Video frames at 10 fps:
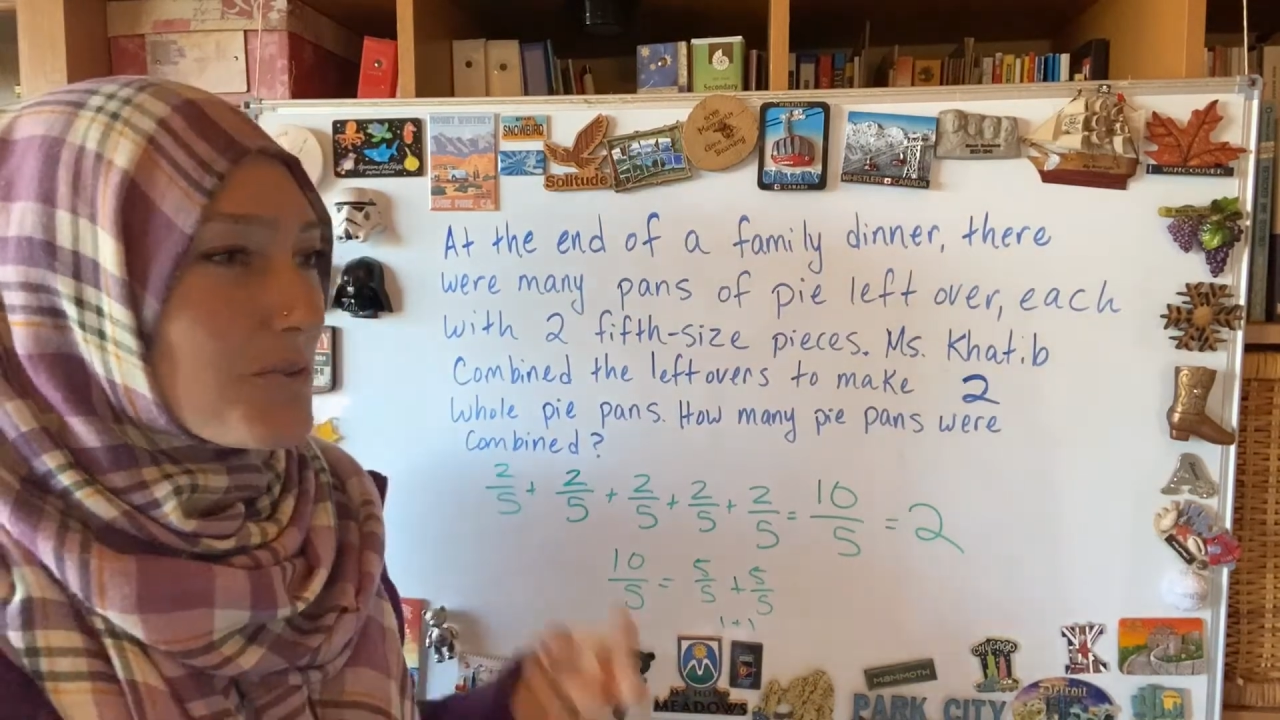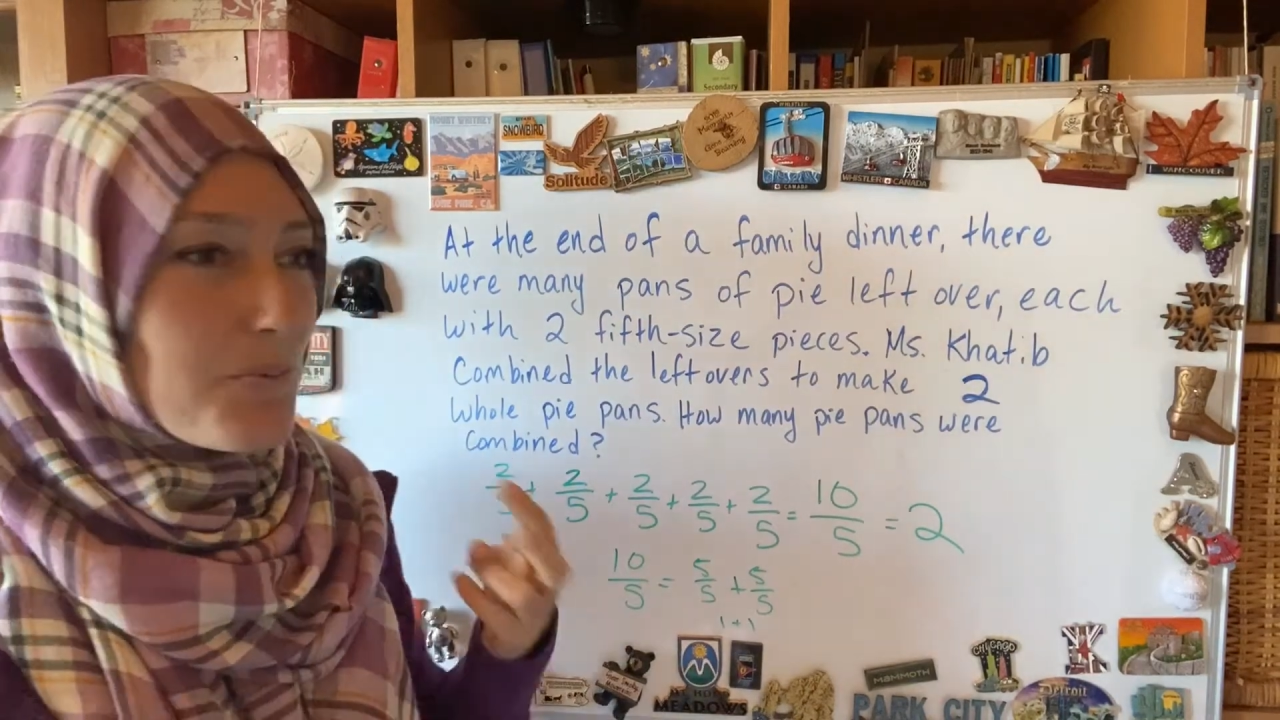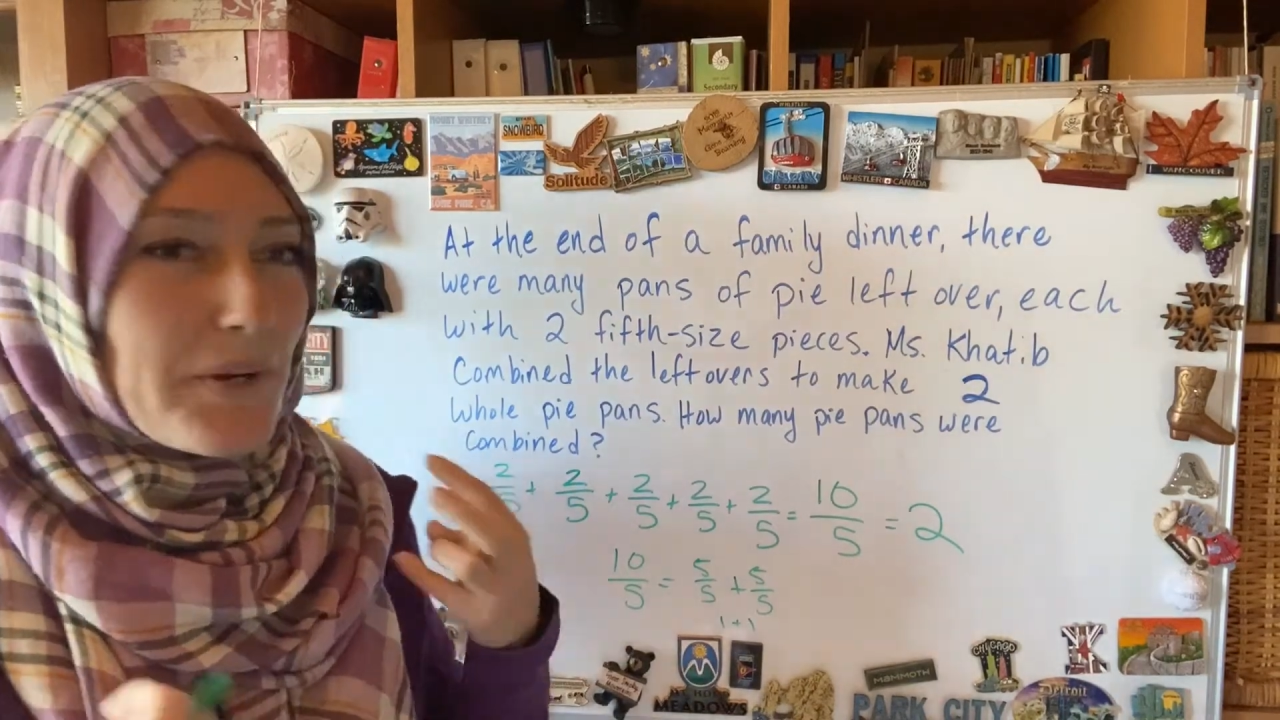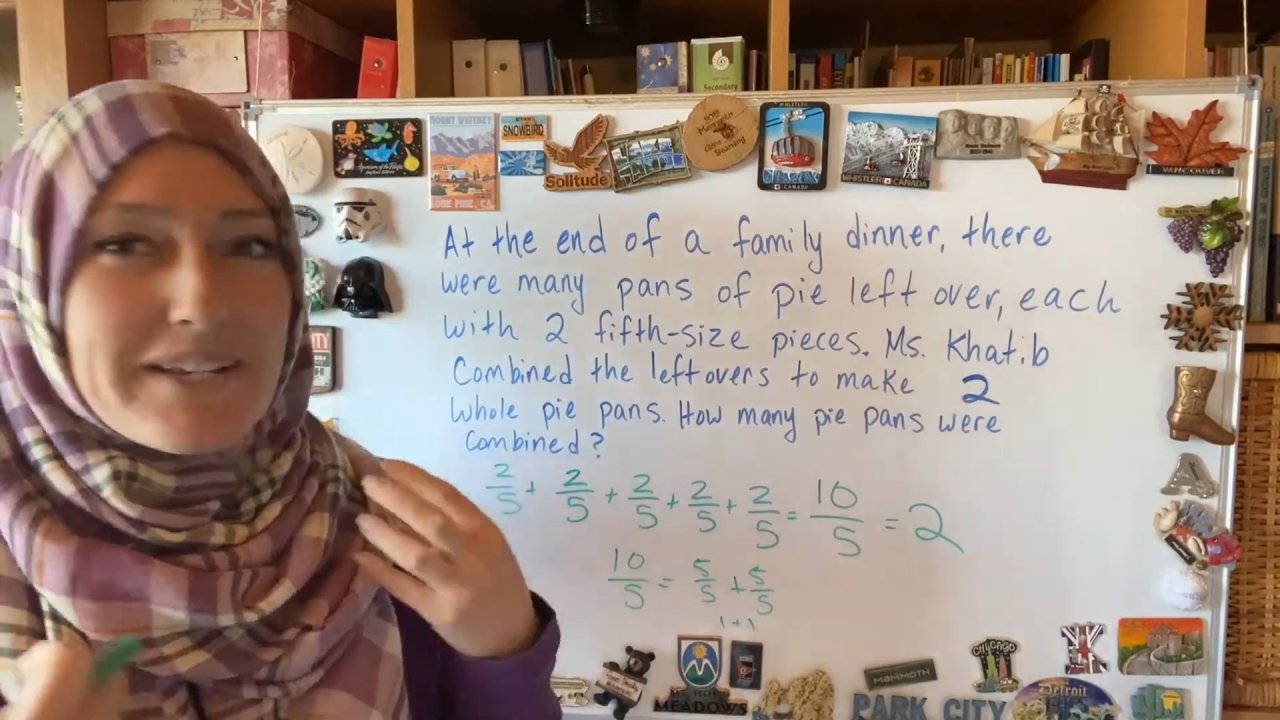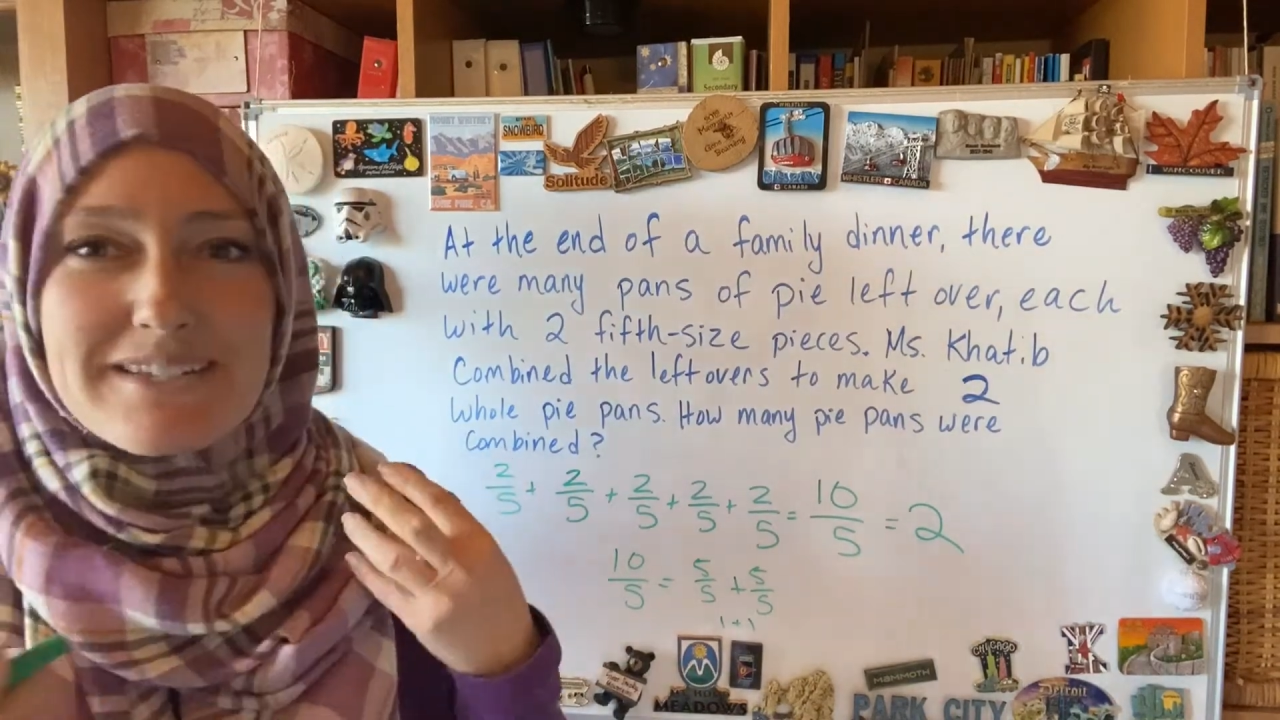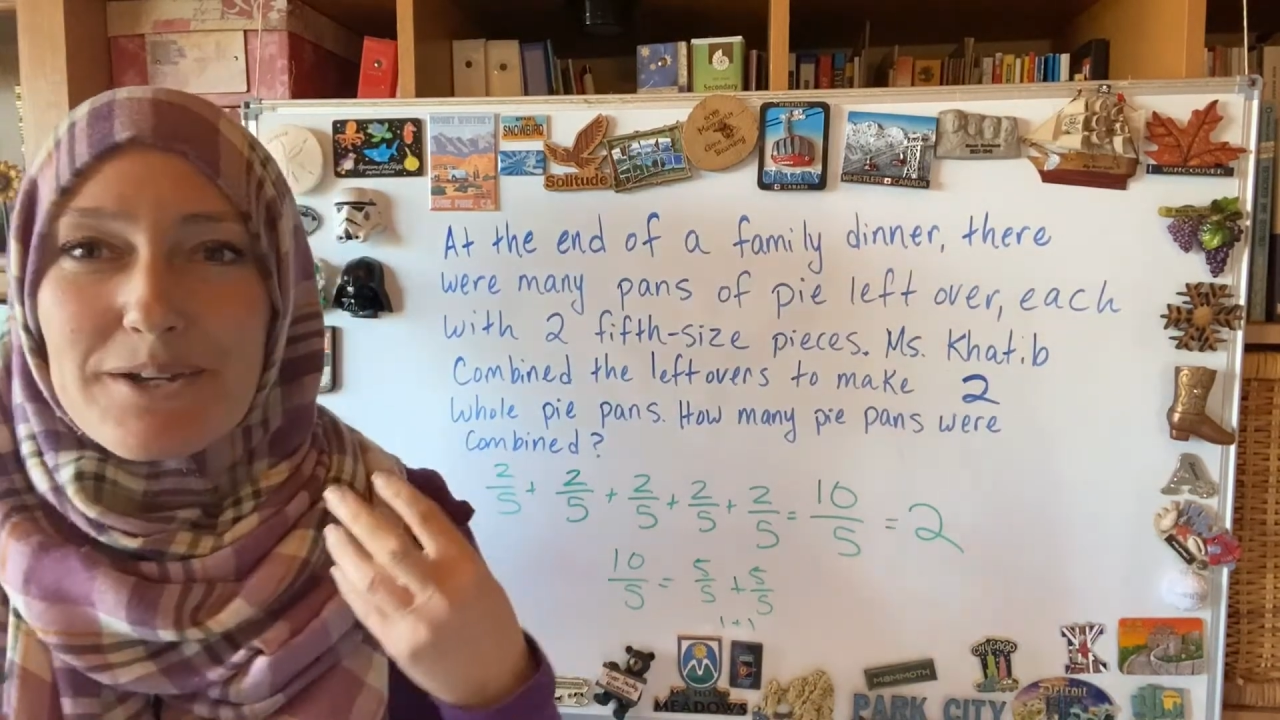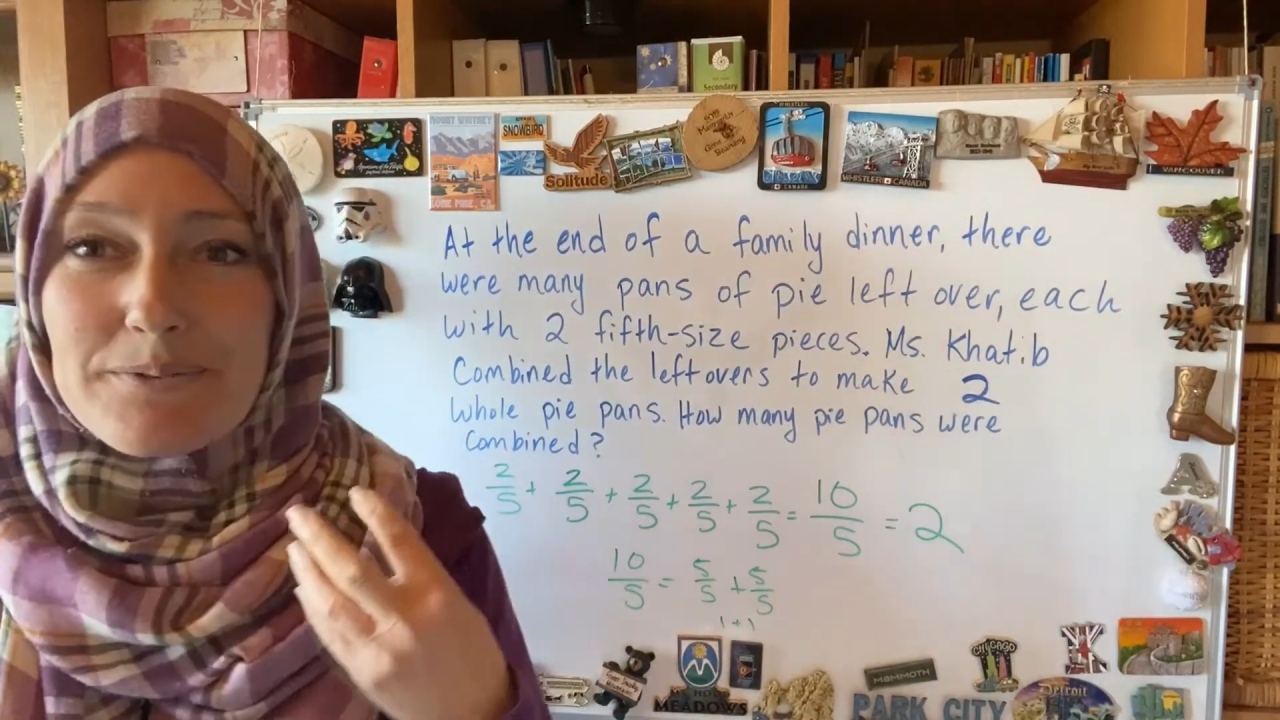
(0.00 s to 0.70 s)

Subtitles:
write down